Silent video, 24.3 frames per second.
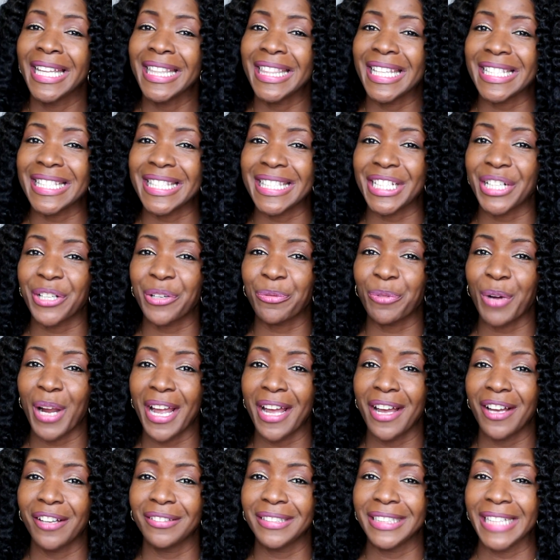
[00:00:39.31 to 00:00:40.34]
then stick
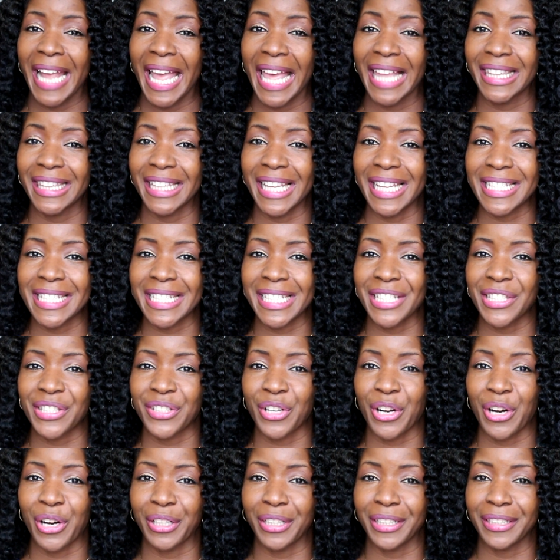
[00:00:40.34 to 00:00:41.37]
around and let's get
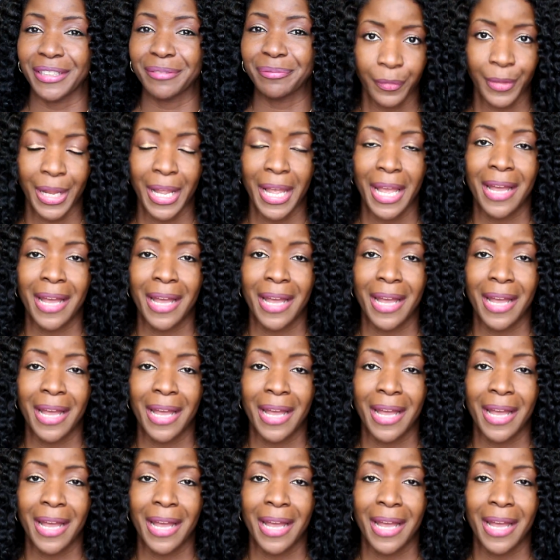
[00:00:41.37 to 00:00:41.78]
started.